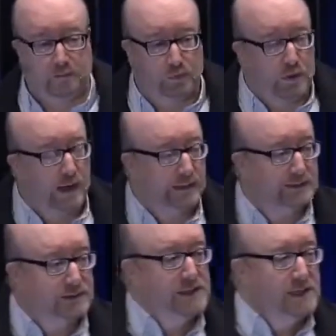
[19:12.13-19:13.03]

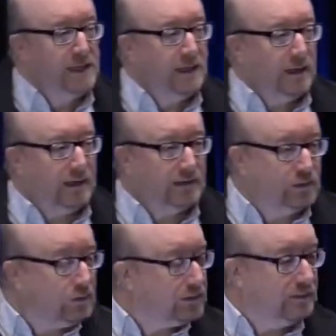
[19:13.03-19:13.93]
praise, and it
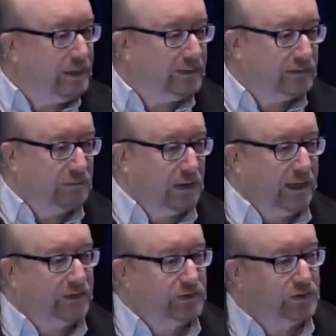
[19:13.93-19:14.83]
talks about the
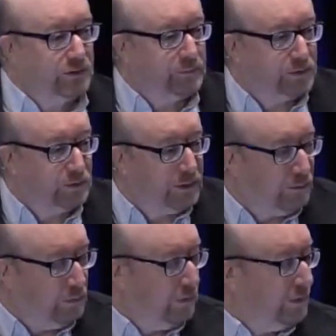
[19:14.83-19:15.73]
relationship between the
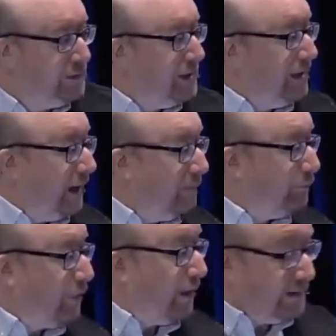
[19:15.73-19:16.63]
word and
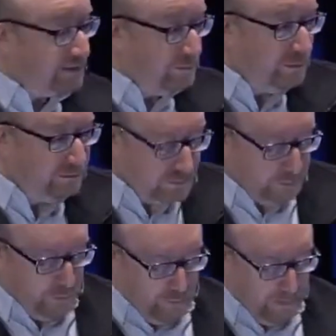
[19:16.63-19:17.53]
praise. And we'll
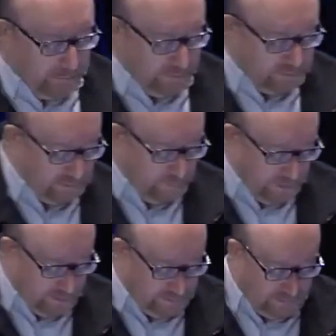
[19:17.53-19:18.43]
explore maybe some of
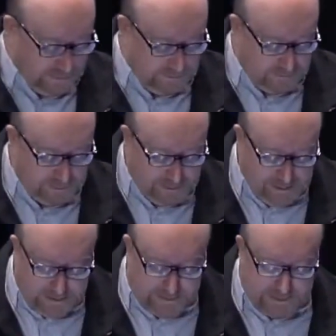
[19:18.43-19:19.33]
those things
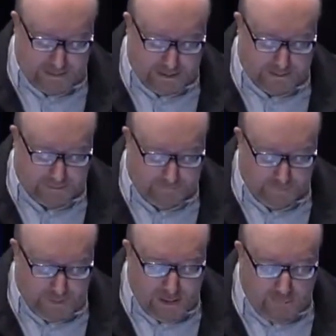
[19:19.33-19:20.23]
together.
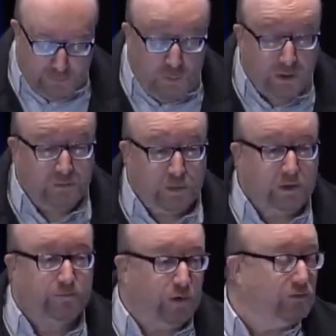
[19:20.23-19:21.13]
But what I
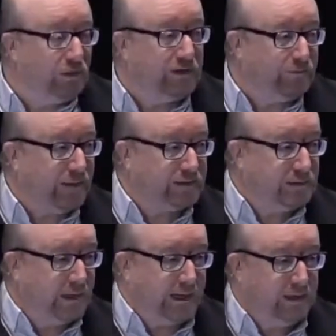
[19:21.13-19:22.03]
find really
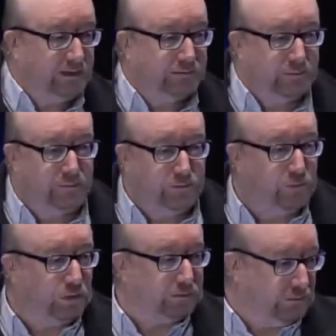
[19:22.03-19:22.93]
fascinating, and if you've
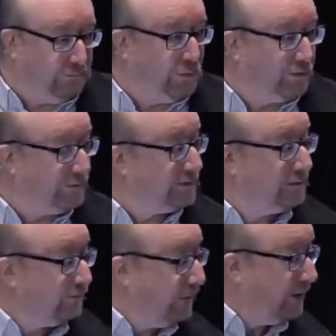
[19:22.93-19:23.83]
got this
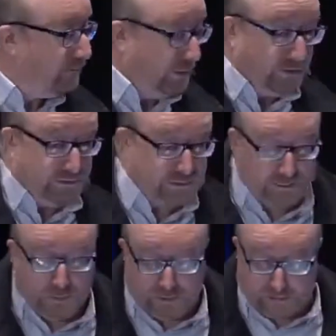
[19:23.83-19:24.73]
in front of you, because this
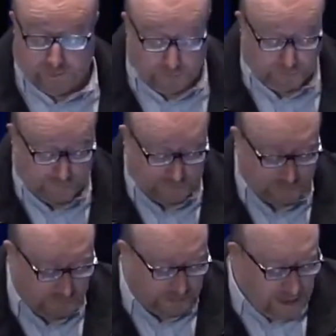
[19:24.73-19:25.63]
won't come up on the
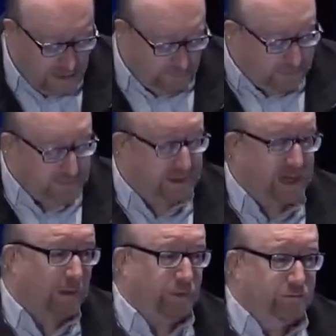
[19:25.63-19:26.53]
screen, but there's a
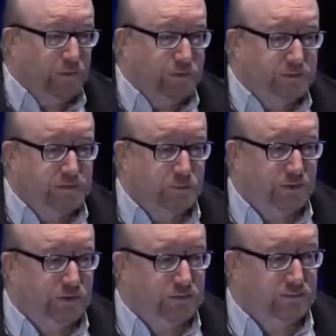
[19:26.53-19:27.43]
couple of verses
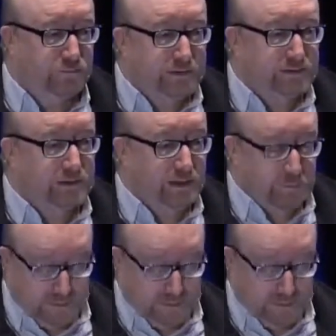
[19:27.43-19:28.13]
which fascinate me.